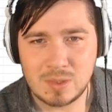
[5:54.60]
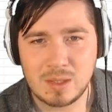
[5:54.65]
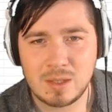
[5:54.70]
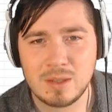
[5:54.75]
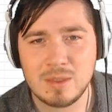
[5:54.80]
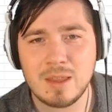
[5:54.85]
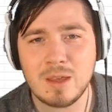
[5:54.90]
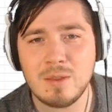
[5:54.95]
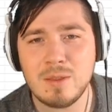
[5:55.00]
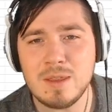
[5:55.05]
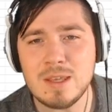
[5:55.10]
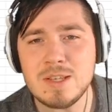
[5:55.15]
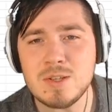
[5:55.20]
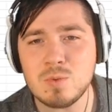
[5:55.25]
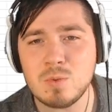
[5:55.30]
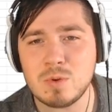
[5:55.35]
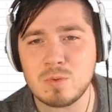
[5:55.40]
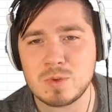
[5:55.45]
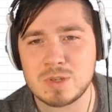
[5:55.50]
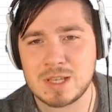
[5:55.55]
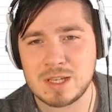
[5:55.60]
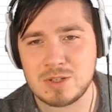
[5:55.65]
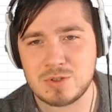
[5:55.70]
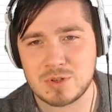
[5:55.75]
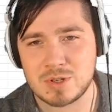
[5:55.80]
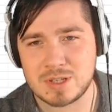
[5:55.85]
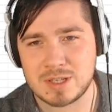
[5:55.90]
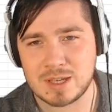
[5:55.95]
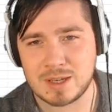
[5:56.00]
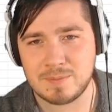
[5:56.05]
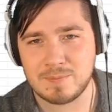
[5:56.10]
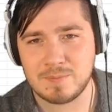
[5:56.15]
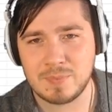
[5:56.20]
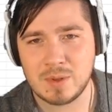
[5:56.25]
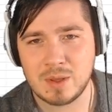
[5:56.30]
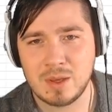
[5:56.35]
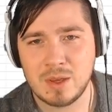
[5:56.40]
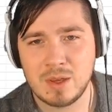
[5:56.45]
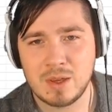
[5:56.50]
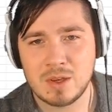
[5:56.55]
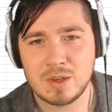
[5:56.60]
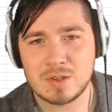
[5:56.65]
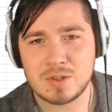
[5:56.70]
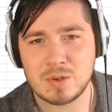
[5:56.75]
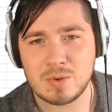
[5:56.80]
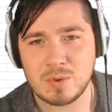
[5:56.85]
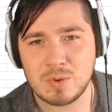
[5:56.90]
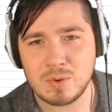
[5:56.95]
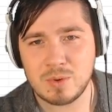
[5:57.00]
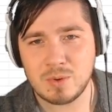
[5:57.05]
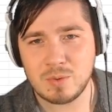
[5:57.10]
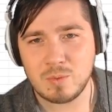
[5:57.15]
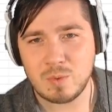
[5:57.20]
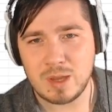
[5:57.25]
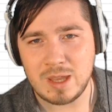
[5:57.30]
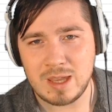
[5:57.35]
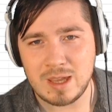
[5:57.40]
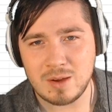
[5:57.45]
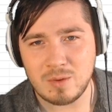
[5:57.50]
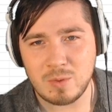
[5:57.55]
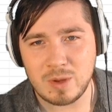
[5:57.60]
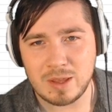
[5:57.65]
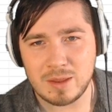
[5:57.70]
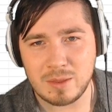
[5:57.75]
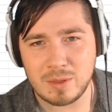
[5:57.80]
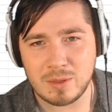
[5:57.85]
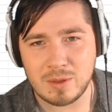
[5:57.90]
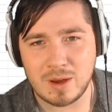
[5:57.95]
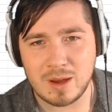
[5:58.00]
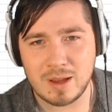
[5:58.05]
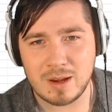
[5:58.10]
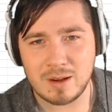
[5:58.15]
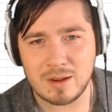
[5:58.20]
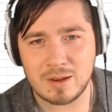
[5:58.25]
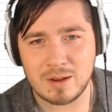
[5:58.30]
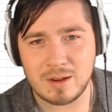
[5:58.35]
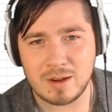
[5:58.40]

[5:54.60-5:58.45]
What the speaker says: Now this one was interesting. So we had thought